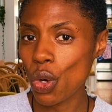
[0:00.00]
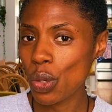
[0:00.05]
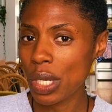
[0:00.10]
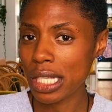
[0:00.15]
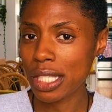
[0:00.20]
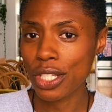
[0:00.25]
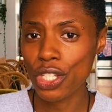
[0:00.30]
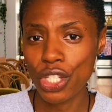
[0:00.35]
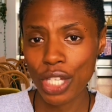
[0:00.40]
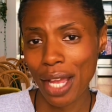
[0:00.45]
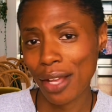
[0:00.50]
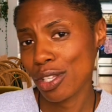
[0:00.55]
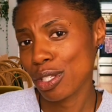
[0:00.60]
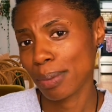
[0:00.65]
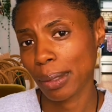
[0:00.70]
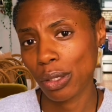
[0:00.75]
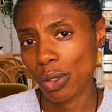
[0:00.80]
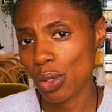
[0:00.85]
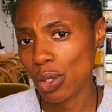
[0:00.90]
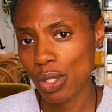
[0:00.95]
into child's
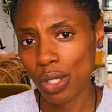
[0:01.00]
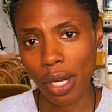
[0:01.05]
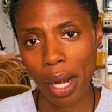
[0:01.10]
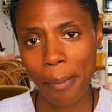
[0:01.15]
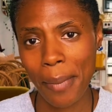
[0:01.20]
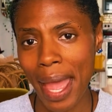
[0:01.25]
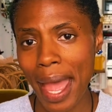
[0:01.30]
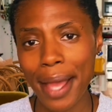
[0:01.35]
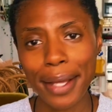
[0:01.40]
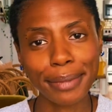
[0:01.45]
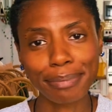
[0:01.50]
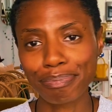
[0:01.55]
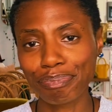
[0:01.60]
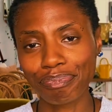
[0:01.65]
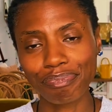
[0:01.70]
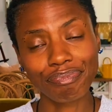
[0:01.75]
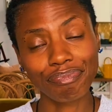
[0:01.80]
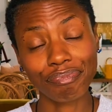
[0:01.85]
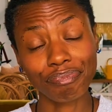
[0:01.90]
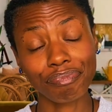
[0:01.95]
pose on a mat,
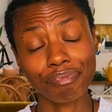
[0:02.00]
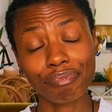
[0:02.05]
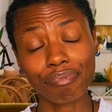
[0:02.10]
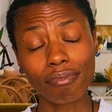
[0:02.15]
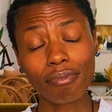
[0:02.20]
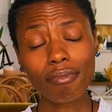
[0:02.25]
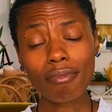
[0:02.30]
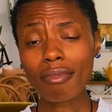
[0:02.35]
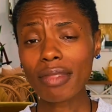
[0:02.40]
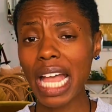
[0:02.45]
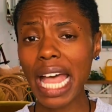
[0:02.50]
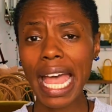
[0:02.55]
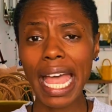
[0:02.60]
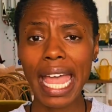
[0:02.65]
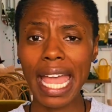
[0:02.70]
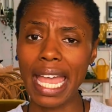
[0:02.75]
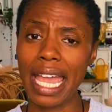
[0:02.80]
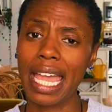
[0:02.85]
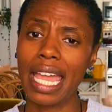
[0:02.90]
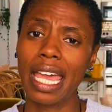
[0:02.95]

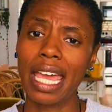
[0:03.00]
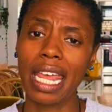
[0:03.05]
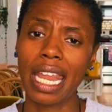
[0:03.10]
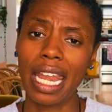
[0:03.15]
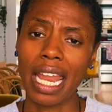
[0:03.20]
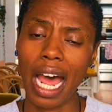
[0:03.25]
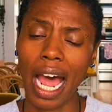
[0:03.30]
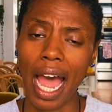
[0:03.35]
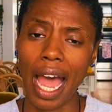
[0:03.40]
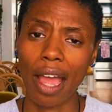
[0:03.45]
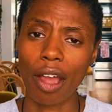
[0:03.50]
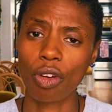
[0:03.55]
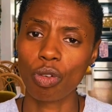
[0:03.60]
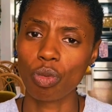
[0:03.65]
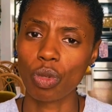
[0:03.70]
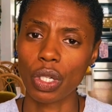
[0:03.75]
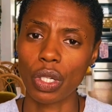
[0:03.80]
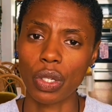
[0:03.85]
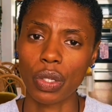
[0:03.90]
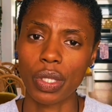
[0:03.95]
and I
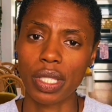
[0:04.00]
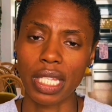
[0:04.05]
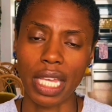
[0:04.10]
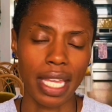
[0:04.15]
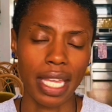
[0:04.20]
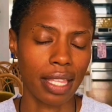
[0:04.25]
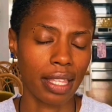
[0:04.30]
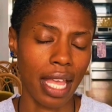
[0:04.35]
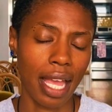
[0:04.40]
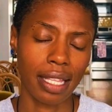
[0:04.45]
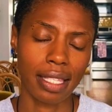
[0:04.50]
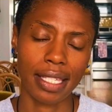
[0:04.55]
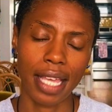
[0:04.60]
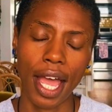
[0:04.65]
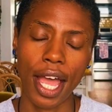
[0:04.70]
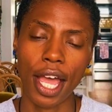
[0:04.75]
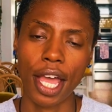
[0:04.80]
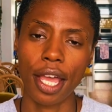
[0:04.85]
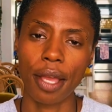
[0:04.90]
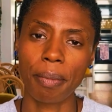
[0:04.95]
will take that
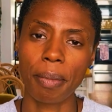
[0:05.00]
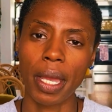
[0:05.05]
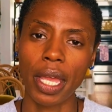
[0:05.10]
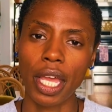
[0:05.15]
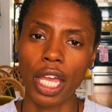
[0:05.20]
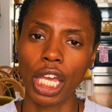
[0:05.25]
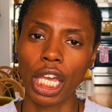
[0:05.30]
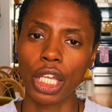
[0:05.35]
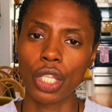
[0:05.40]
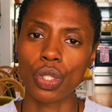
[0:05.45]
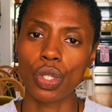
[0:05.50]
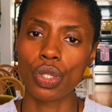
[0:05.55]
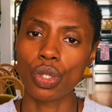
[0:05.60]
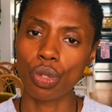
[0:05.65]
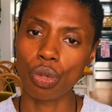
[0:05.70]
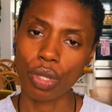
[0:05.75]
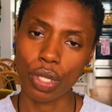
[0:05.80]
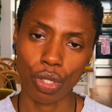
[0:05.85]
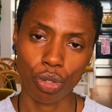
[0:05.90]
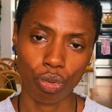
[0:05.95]
time to
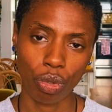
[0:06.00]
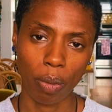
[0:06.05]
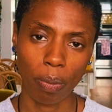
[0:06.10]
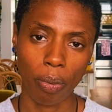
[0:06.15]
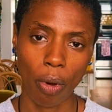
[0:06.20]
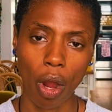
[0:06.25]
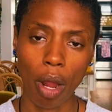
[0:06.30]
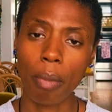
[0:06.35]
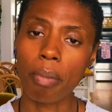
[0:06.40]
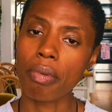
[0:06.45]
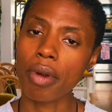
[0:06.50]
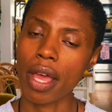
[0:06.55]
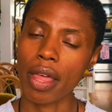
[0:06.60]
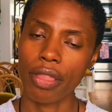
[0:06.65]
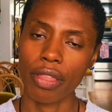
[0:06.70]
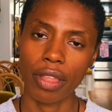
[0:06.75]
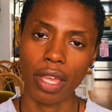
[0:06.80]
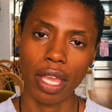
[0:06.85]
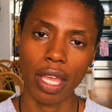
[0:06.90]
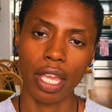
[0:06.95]
do this 3-part breath
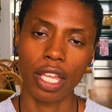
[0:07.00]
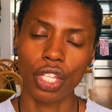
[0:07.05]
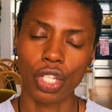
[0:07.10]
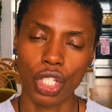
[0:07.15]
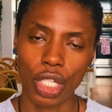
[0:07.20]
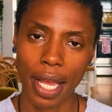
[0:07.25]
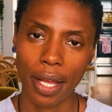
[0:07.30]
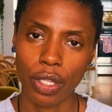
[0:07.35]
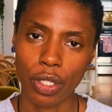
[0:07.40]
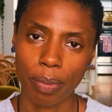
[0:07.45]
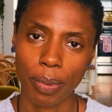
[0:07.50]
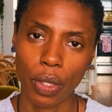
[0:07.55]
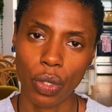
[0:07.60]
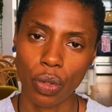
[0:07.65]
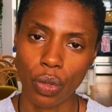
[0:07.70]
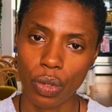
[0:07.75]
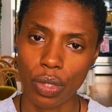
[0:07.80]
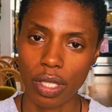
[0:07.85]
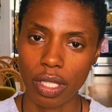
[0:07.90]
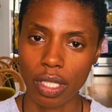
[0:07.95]
in child's
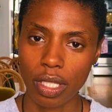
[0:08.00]
pose.